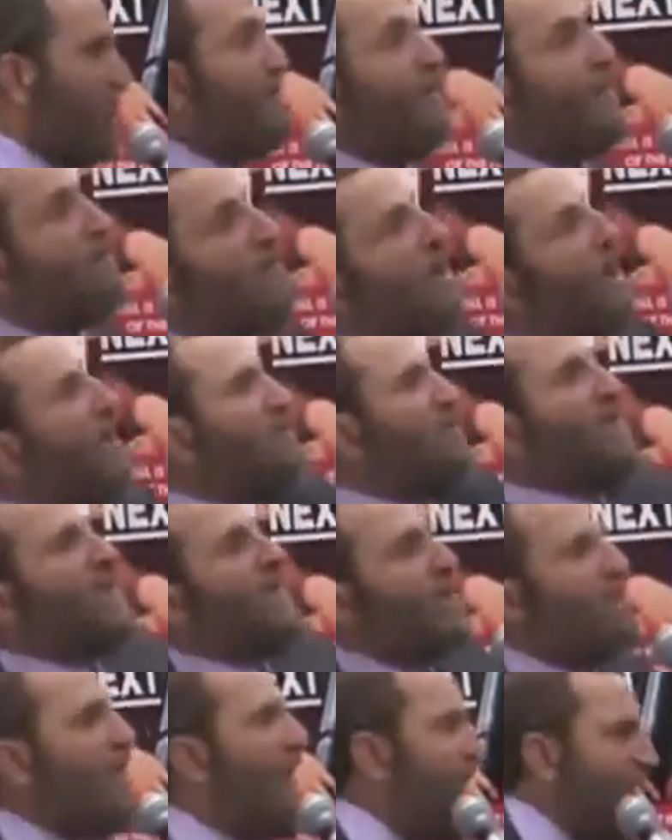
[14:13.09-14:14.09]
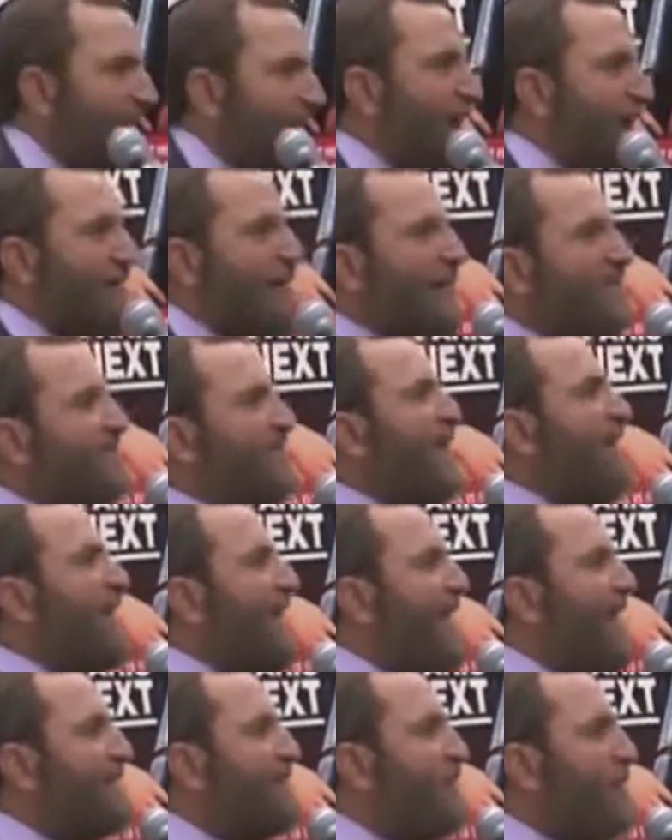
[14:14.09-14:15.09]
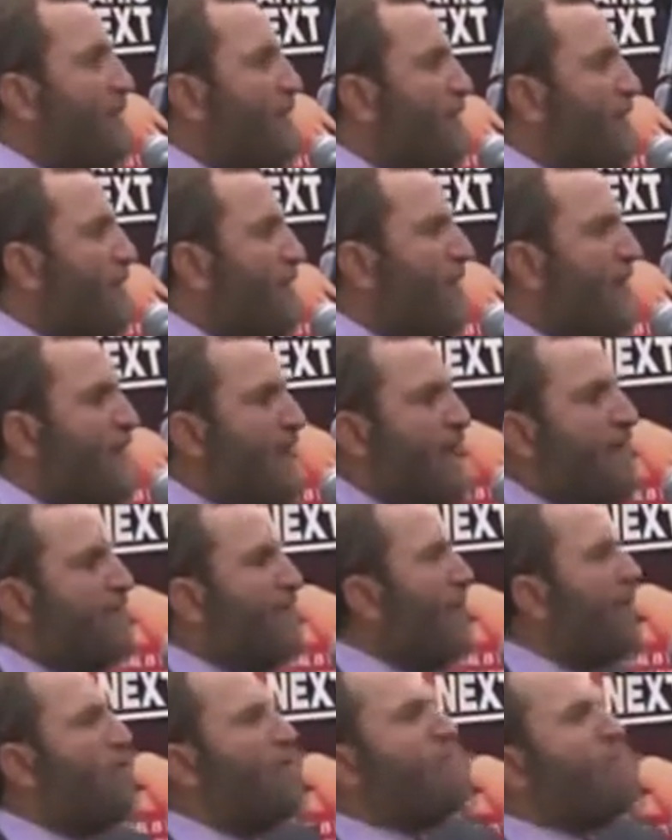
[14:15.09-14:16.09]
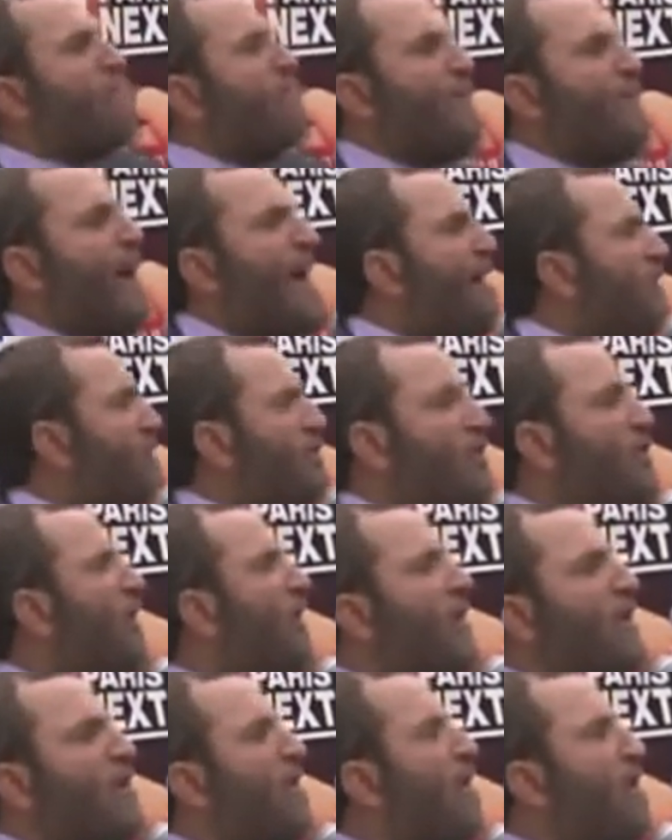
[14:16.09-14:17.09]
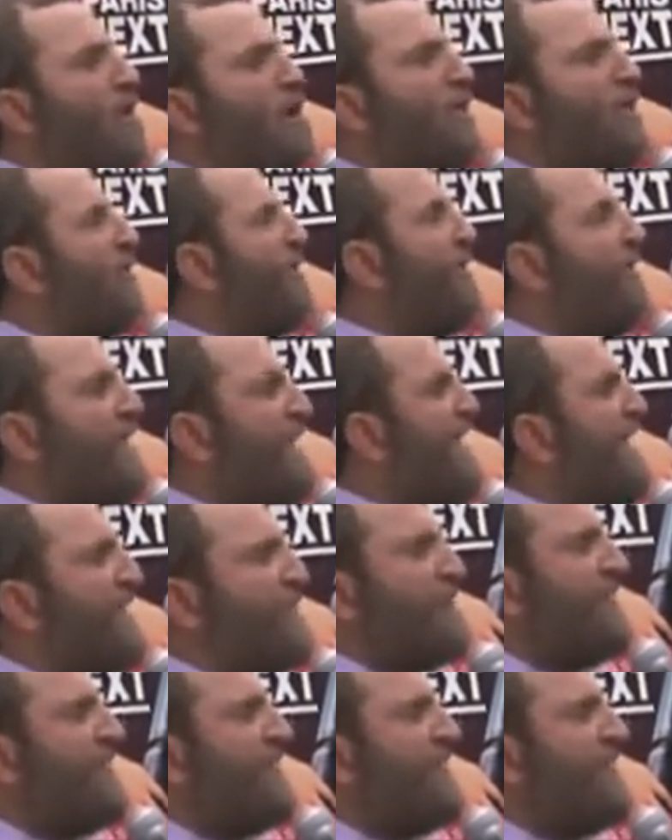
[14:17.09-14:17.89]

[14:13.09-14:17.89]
should be watching it right now on a Sunday afternoon, but who were prepared to go along with the league's